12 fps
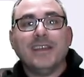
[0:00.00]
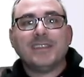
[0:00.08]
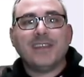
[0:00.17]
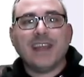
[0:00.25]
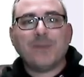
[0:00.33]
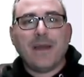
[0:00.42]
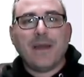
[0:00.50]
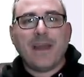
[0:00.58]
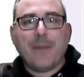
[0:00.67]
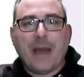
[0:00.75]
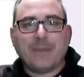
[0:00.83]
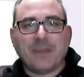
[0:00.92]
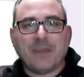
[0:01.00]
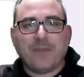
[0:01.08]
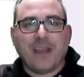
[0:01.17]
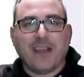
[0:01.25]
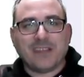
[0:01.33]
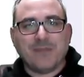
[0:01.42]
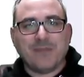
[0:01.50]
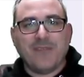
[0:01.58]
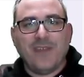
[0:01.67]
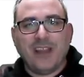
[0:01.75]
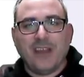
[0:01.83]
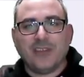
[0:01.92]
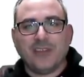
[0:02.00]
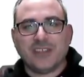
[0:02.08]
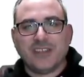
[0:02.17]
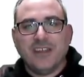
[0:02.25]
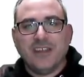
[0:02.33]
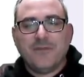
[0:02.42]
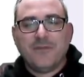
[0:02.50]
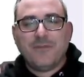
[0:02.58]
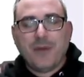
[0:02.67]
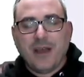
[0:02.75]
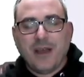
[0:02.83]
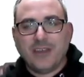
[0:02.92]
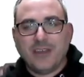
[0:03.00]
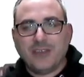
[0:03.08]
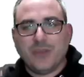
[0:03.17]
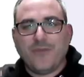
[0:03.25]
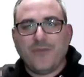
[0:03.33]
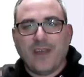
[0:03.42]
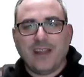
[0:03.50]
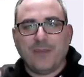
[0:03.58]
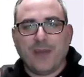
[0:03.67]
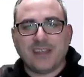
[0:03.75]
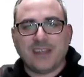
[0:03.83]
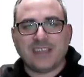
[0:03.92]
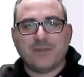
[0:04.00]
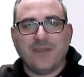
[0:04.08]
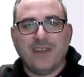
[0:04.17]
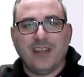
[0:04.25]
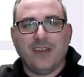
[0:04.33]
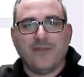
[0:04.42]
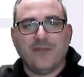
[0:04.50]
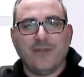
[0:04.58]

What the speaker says: That's why that popped up there, because my video YouTube finally processed my video from